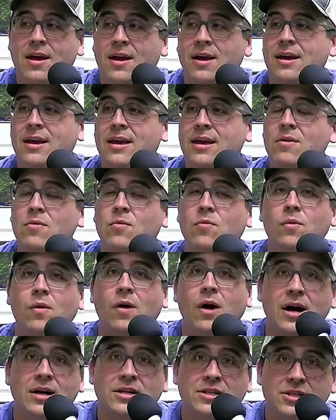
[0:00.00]
He
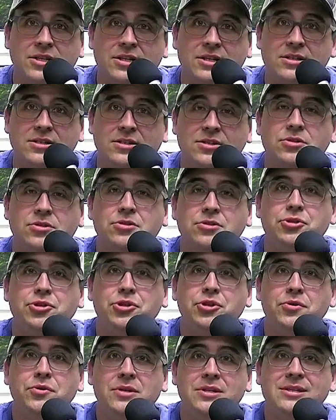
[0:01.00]
washes
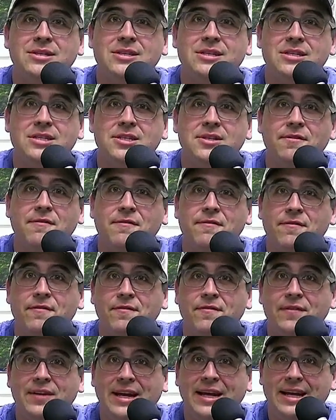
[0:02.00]
Judas's
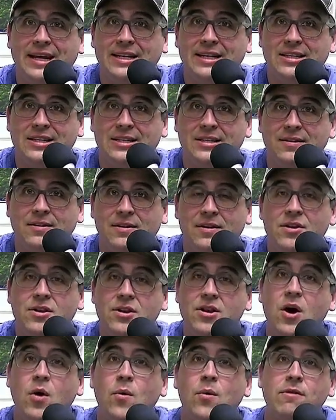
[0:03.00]
feet, knowing